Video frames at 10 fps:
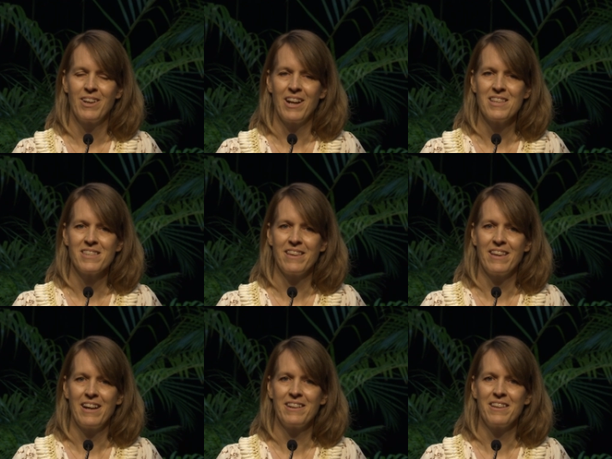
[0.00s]
And I say
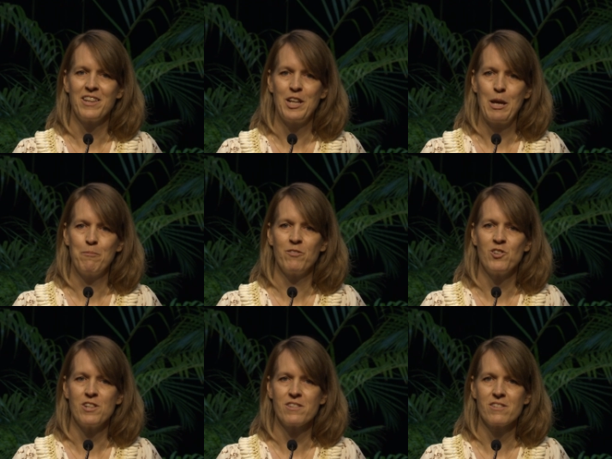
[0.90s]
that in the name of
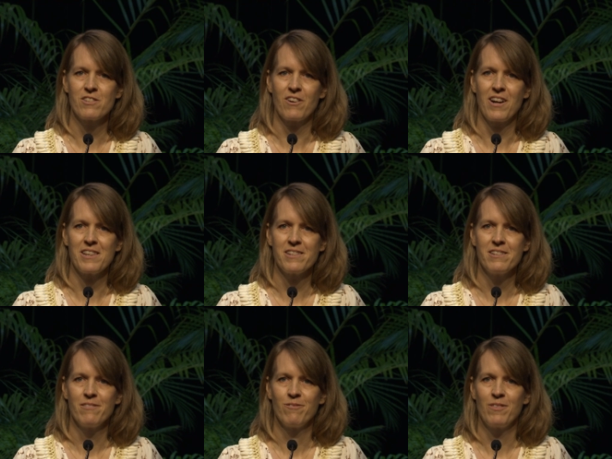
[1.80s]
Jesus
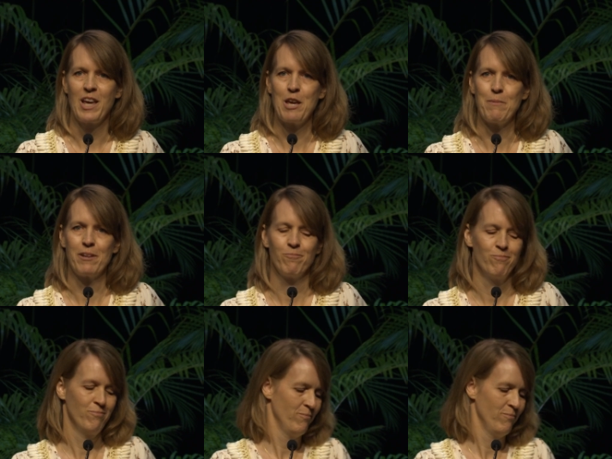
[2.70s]
Christ. Amen.